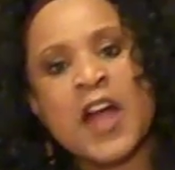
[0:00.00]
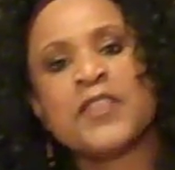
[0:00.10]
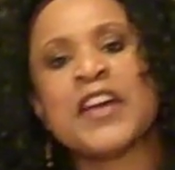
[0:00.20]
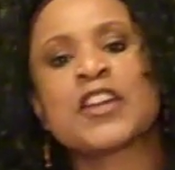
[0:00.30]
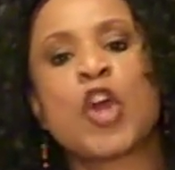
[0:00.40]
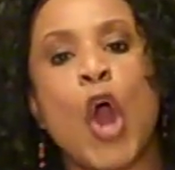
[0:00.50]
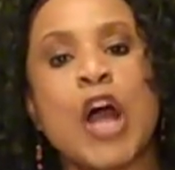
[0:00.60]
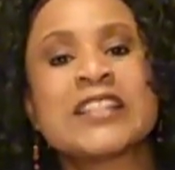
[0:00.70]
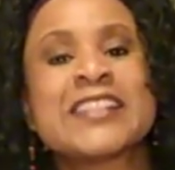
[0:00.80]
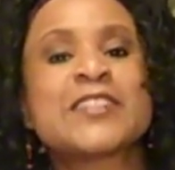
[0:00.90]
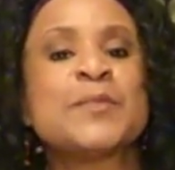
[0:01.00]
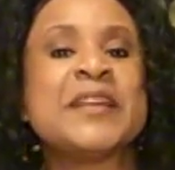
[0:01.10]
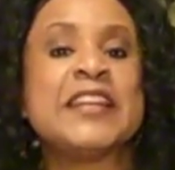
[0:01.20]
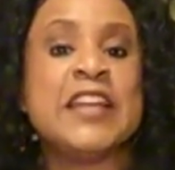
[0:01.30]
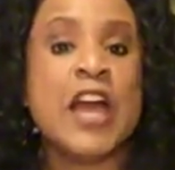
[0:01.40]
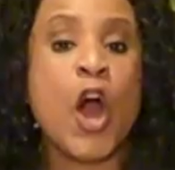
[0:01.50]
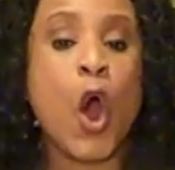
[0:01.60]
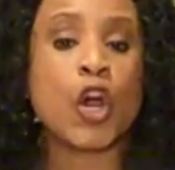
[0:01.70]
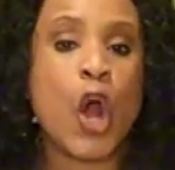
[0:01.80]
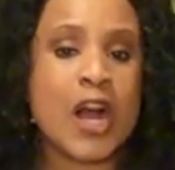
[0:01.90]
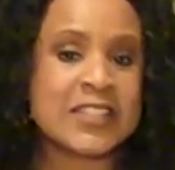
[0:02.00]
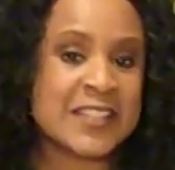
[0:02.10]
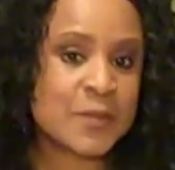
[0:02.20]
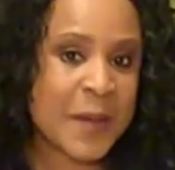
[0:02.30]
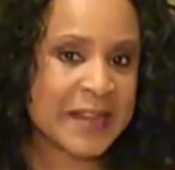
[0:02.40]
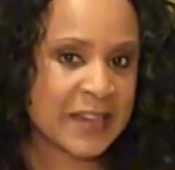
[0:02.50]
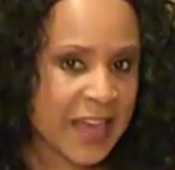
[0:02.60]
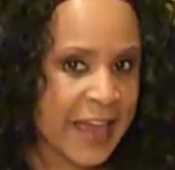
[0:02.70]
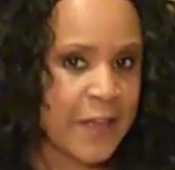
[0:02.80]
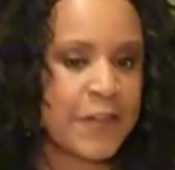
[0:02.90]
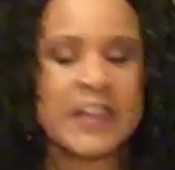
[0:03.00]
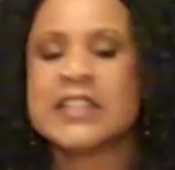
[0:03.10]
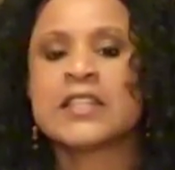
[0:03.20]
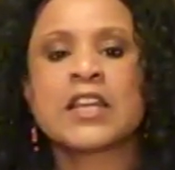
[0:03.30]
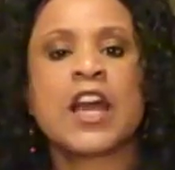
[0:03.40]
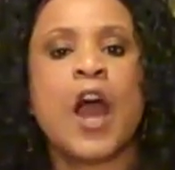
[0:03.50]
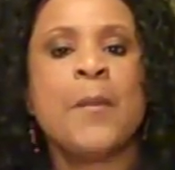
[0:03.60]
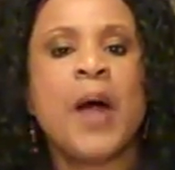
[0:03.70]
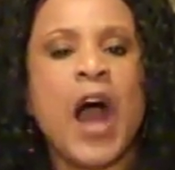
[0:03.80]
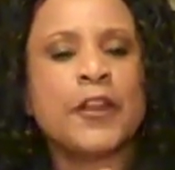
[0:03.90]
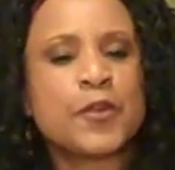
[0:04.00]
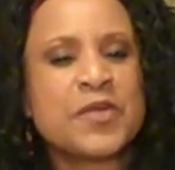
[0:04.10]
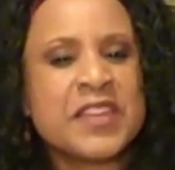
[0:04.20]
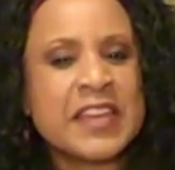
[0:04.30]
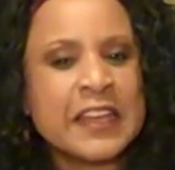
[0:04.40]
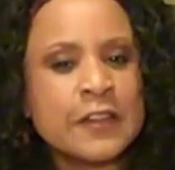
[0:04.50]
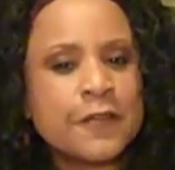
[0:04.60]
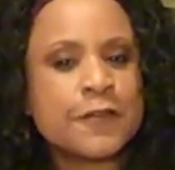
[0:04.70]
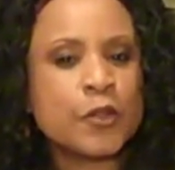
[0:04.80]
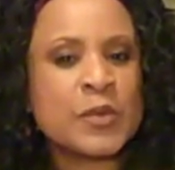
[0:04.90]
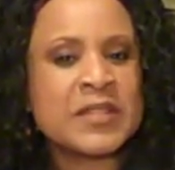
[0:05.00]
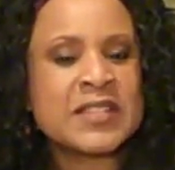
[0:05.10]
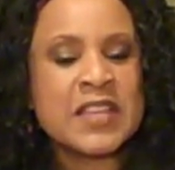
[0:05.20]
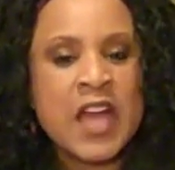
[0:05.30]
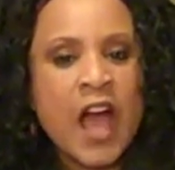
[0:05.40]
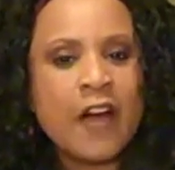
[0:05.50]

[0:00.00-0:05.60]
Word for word: that causes me or causes my life to come under the influence